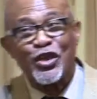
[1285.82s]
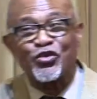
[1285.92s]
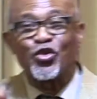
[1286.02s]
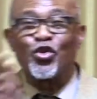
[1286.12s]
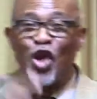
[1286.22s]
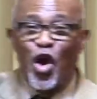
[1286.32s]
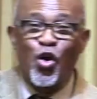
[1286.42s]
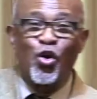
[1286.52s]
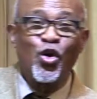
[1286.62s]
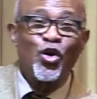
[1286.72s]
as you
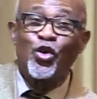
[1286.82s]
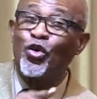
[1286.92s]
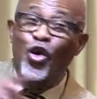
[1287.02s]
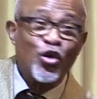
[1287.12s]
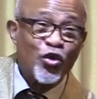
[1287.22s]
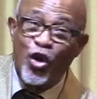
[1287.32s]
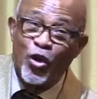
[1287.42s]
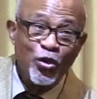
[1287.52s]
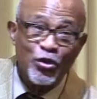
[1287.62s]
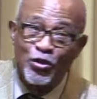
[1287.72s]
know, you don't
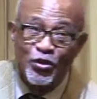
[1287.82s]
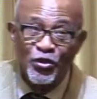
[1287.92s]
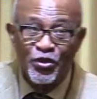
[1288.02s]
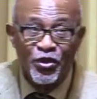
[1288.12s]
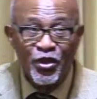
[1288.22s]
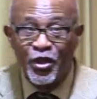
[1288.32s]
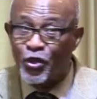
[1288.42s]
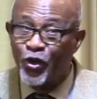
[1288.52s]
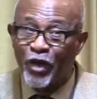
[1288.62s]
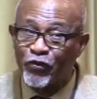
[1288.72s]
grow.
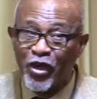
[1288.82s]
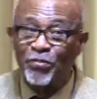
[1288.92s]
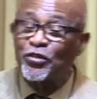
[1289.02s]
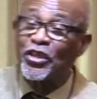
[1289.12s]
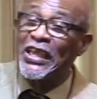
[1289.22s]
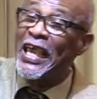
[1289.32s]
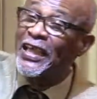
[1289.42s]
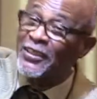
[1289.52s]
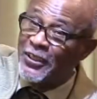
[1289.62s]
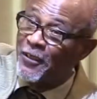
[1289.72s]
You have come to the
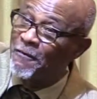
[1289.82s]
end.